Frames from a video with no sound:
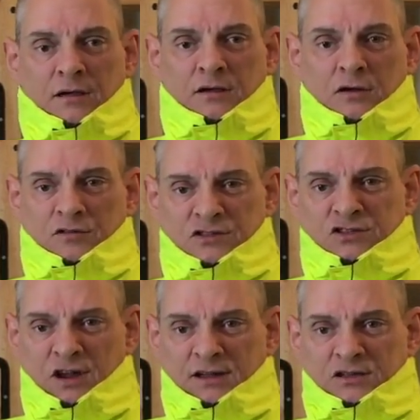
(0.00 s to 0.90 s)
this
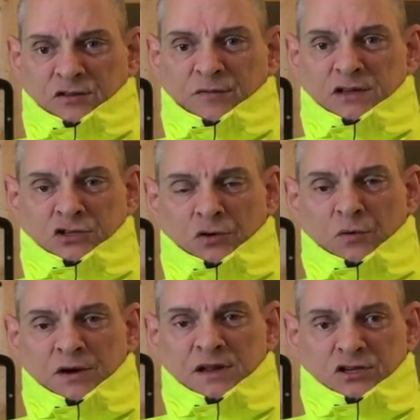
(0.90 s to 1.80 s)
jacket's feature
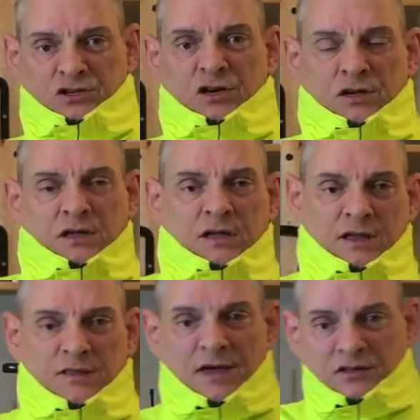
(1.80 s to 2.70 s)
rich,
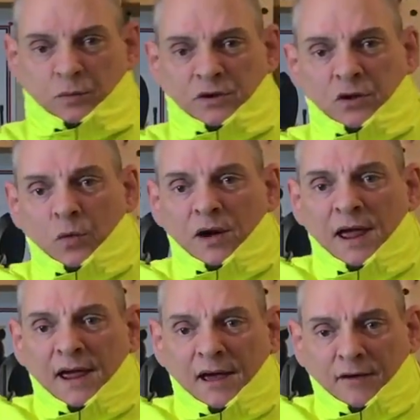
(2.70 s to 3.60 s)
and that's what you want to
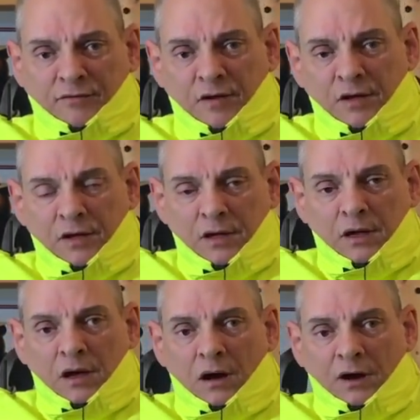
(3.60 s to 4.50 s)
have
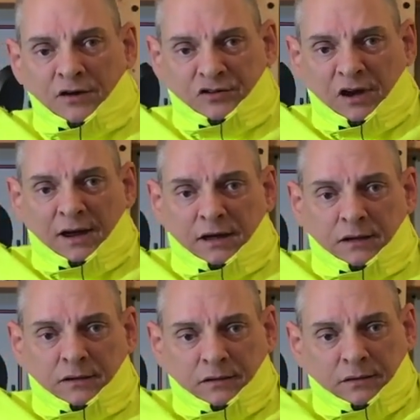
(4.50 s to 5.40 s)
on a
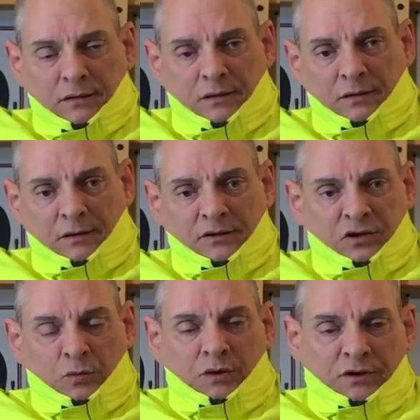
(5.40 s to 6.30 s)
jacket.
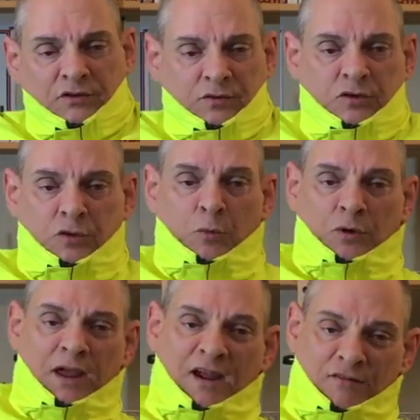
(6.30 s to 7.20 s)
You want
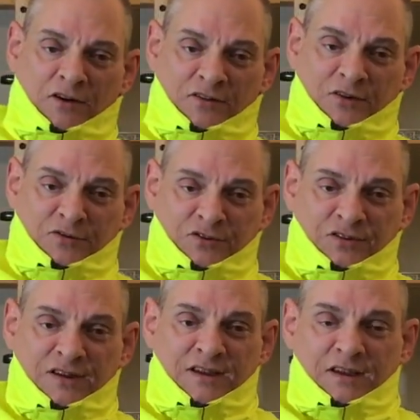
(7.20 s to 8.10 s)
to have all of those
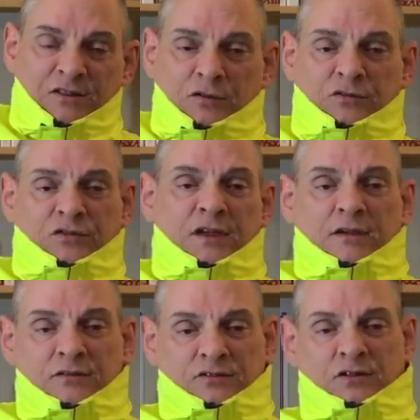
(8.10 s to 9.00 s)

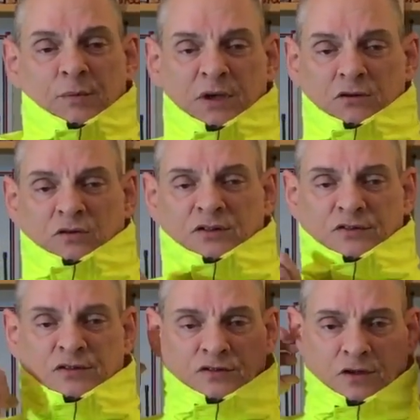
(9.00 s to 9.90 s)
things. So let me address
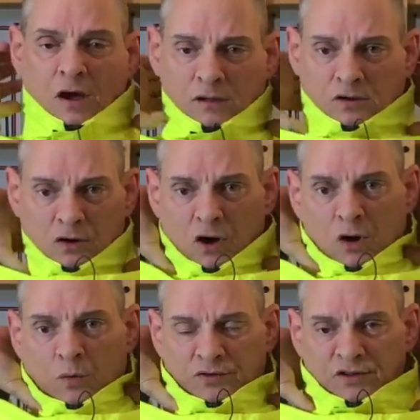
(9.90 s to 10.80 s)
this collar.
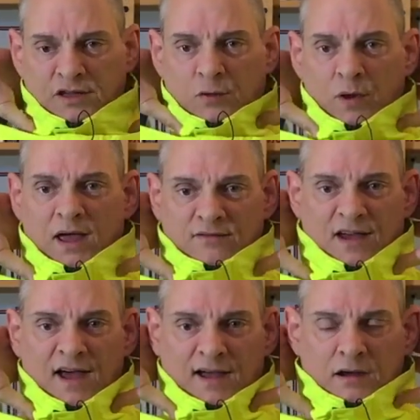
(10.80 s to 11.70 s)
Once again, we have a
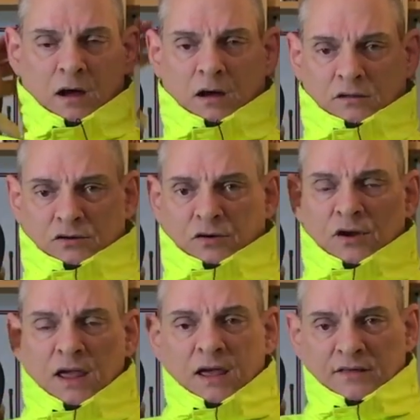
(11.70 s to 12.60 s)
high collar.
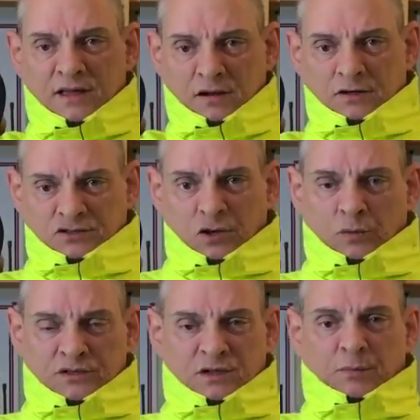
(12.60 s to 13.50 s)
That
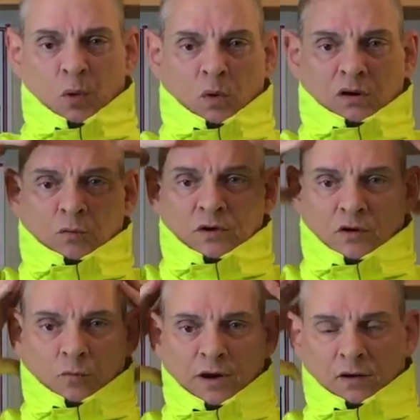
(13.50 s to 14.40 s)
also is important when
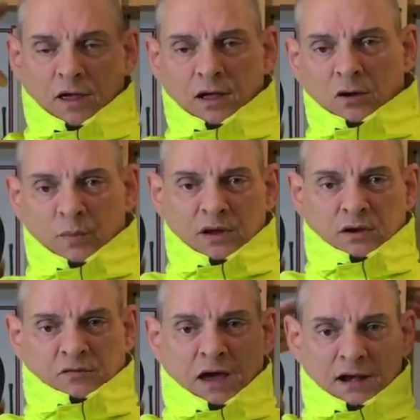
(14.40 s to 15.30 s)
you're wearing a helmet and
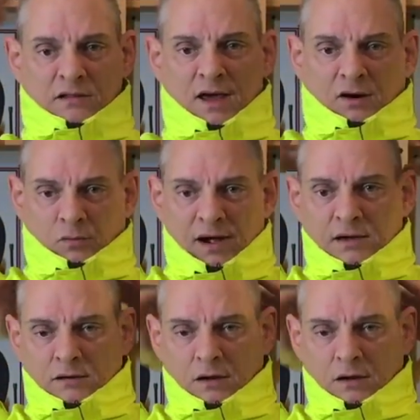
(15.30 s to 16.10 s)
you've got a lot of rain